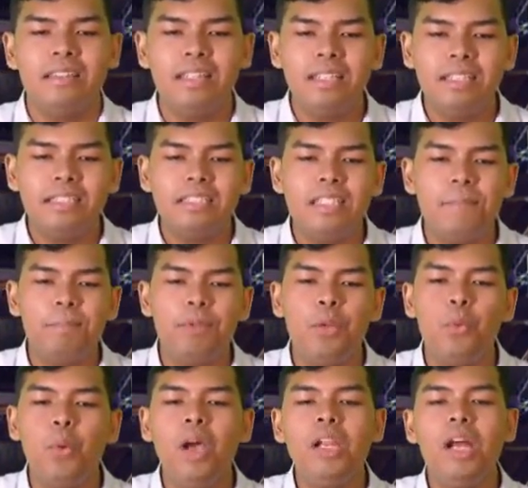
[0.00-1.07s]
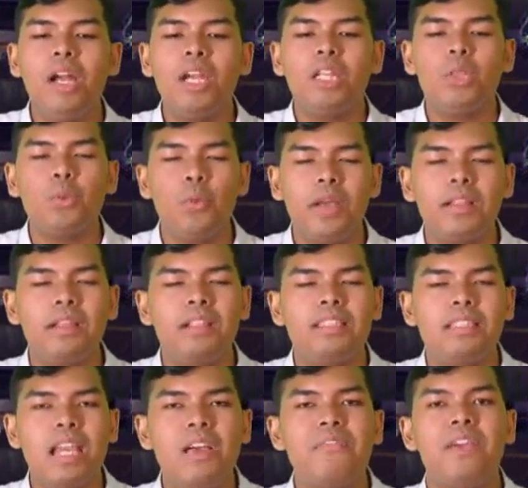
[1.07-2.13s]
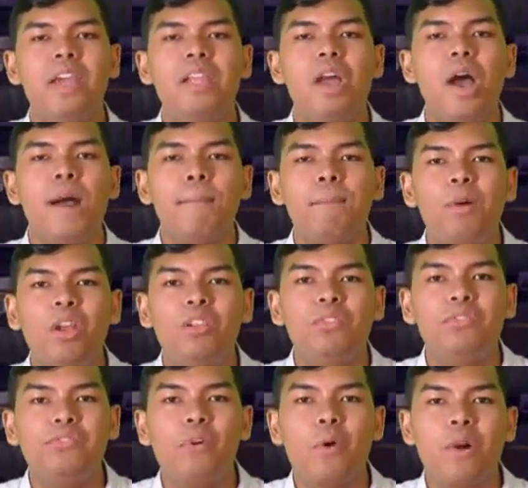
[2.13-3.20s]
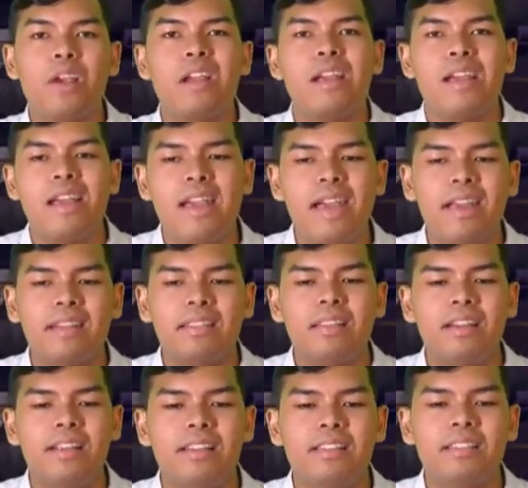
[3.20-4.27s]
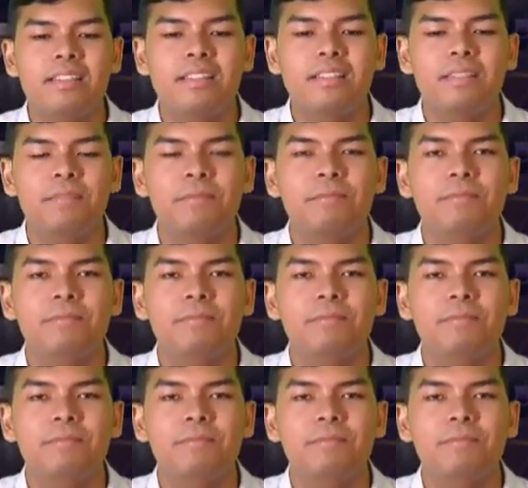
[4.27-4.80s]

That is simply one hundred twenty-seven point four hectares.